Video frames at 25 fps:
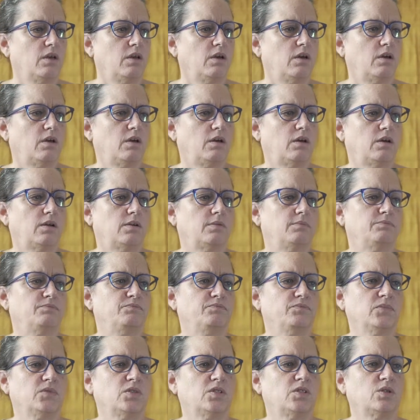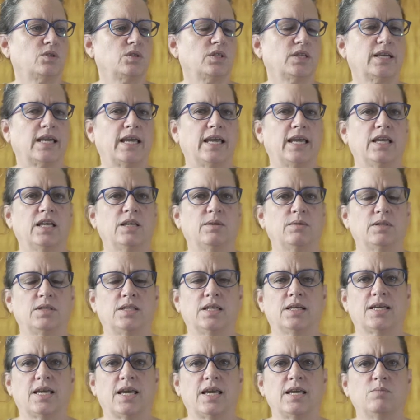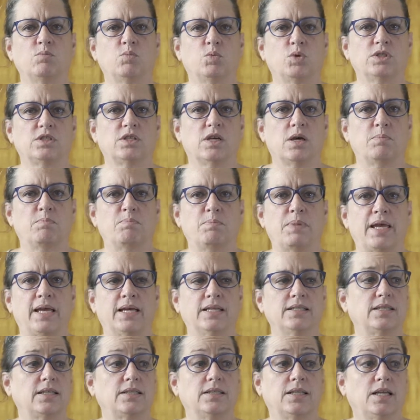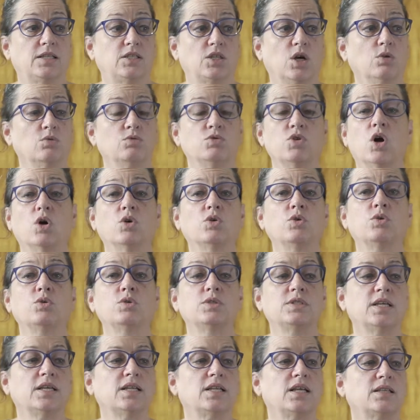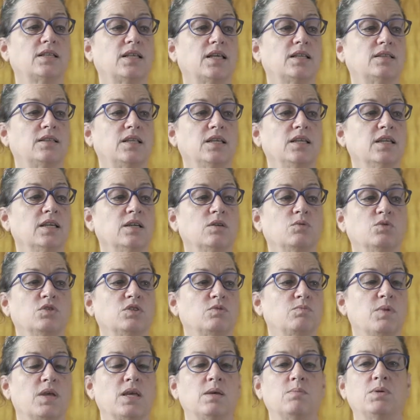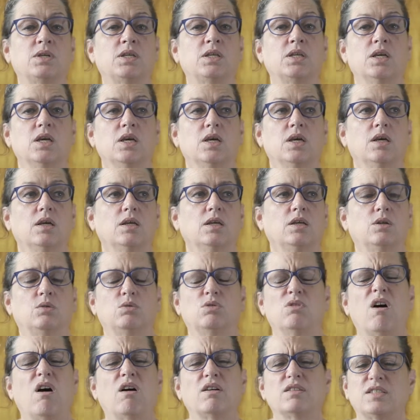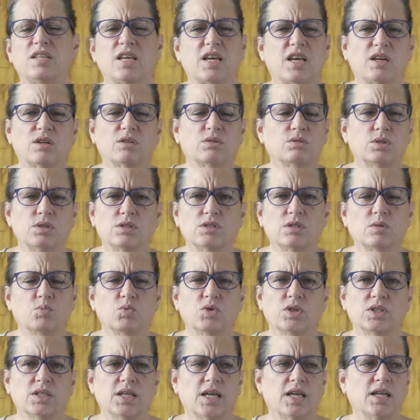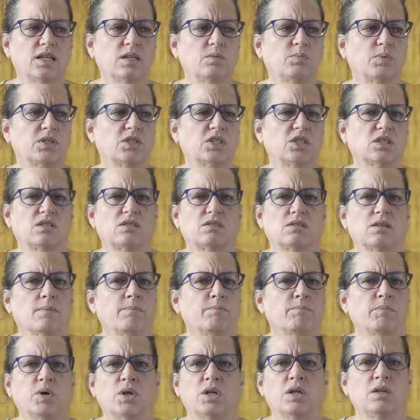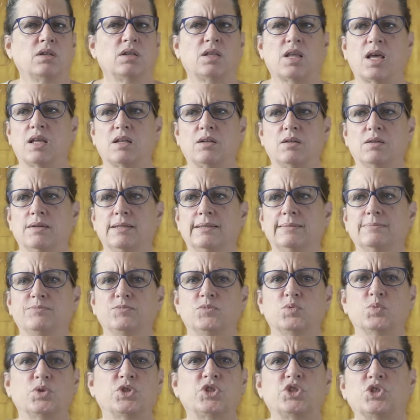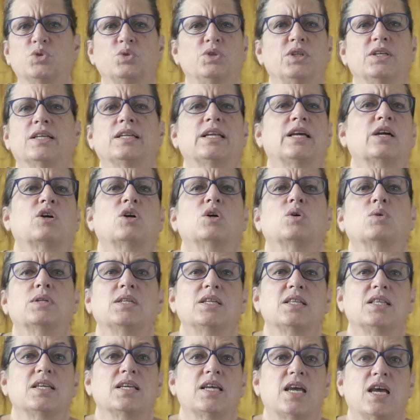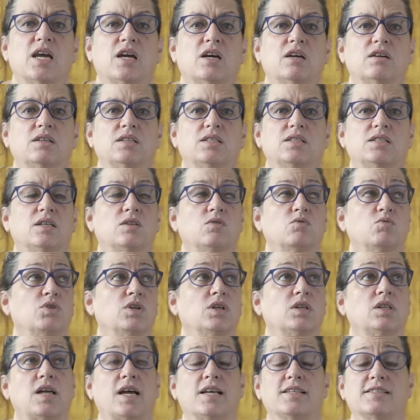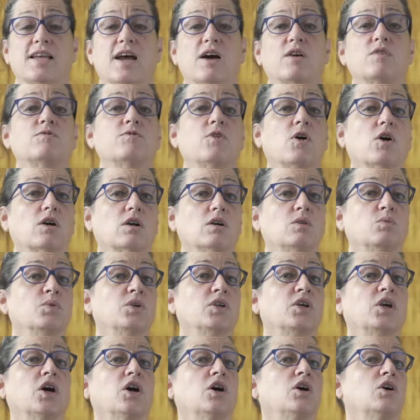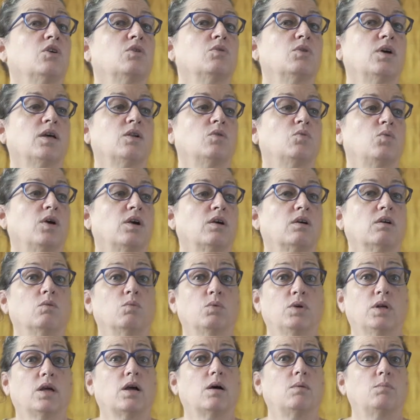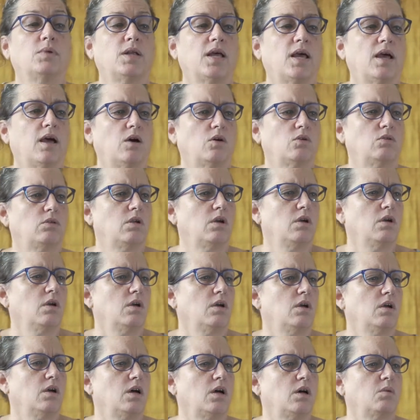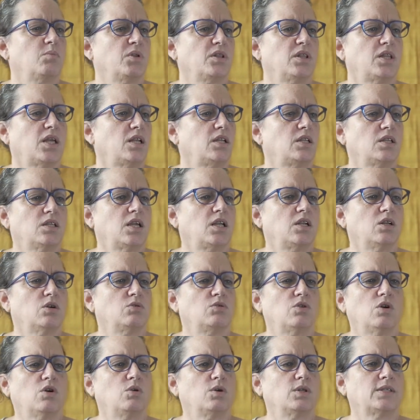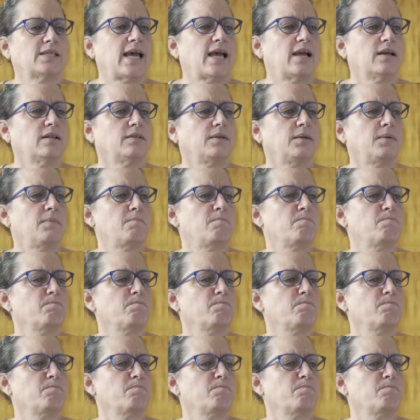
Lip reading: And so the game was abandoned. They don't know who did it. They think it was maybe, not terrorism related, but just somebody that was shooting an arrow into the air and didn't realize how far it would go and where it would come down. But they don't know exactly.